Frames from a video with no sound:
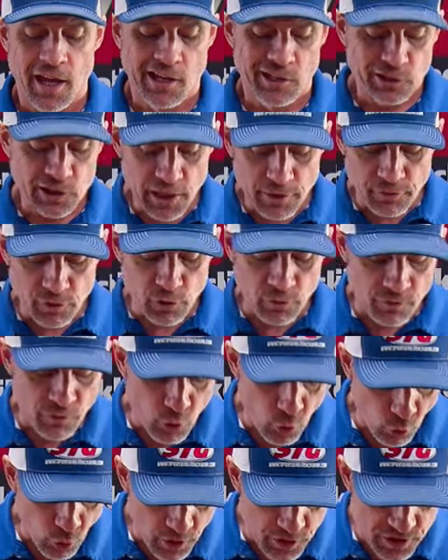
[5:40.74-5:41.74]
Level of
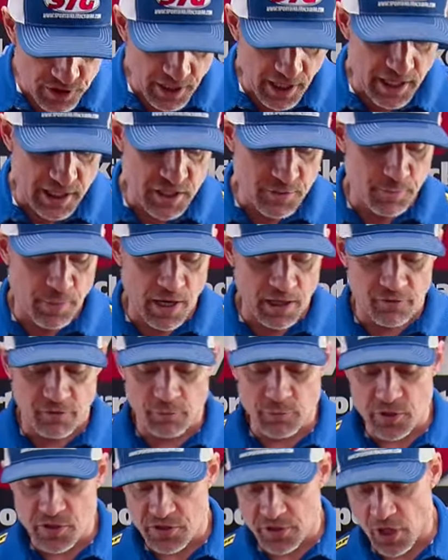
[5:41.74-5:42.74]
noise I expect
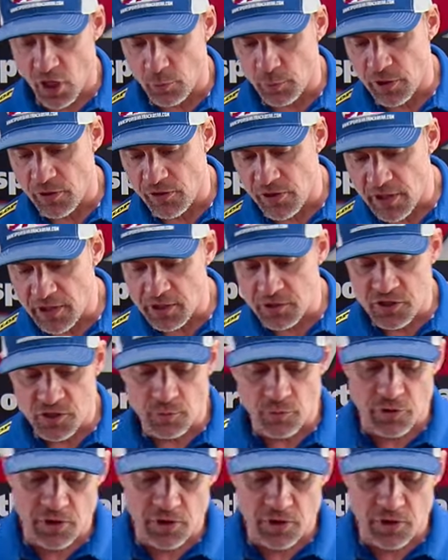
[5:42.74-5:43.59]
from this helmet. They did some